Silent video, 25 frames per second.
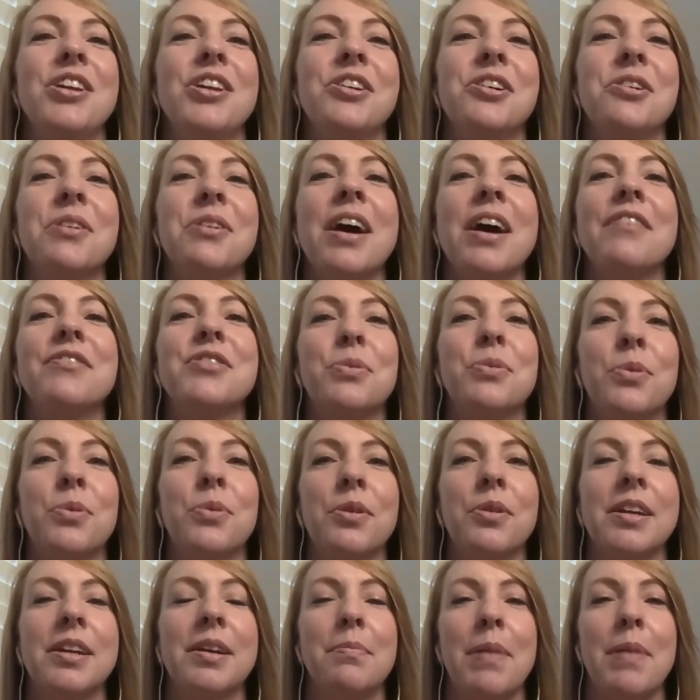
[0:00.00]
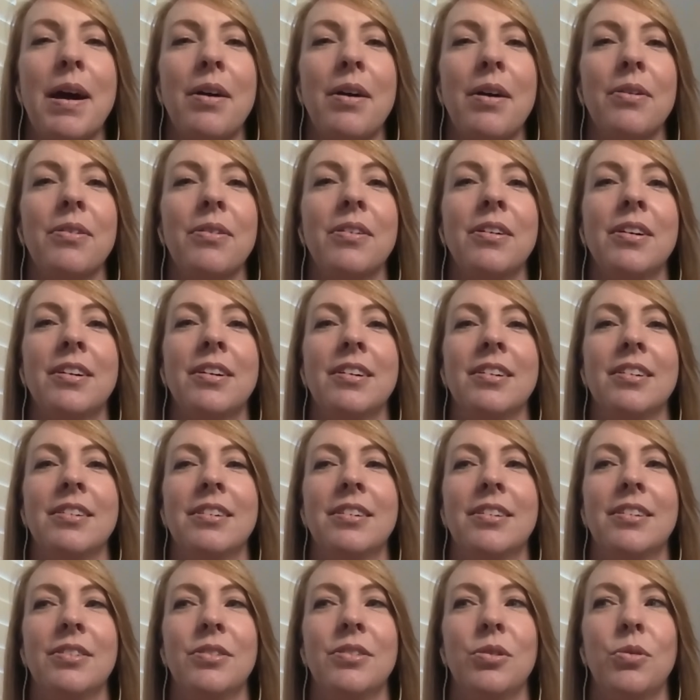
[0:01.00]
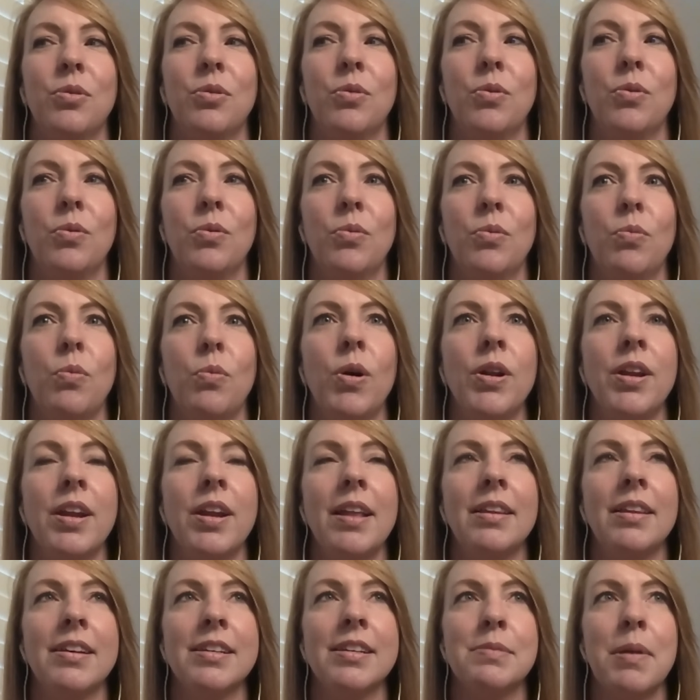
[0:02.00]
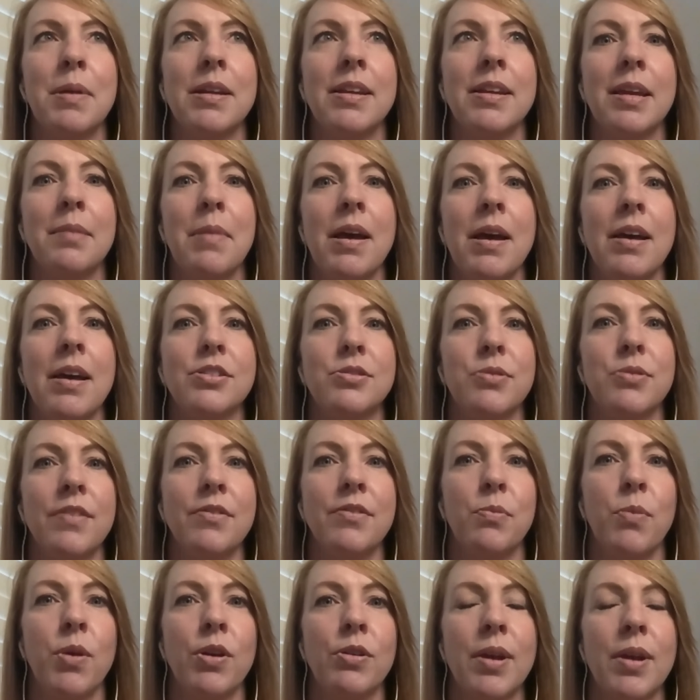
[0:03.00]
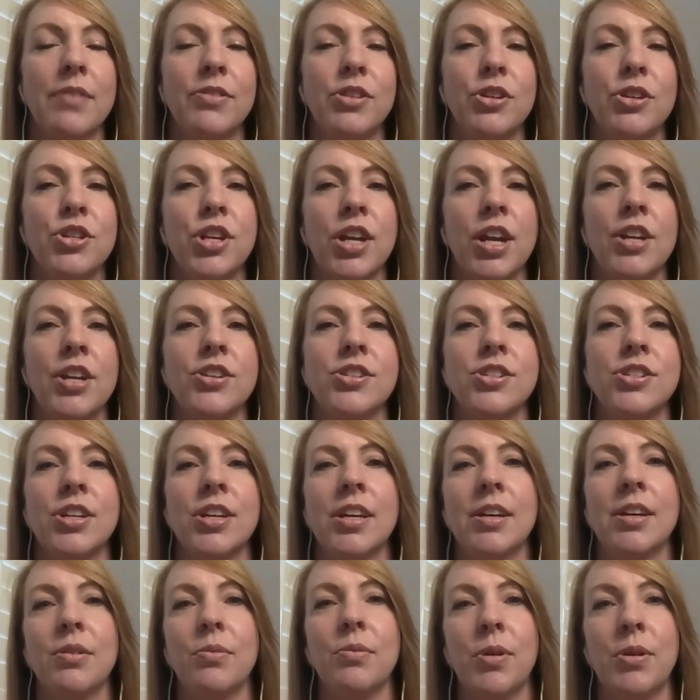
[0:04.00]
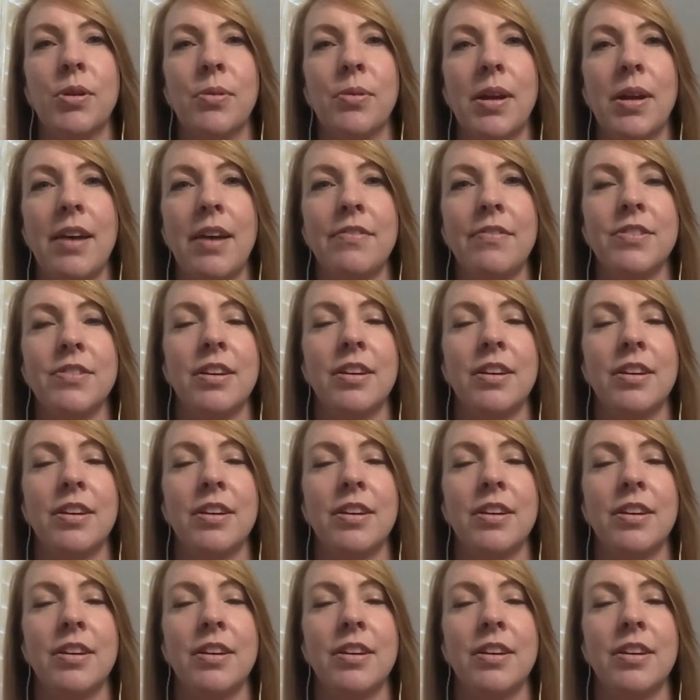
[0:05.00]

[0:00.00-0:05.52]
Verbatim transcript: you don't have to worry about what did I list my name as? Do I where do I have to change it? What do I have?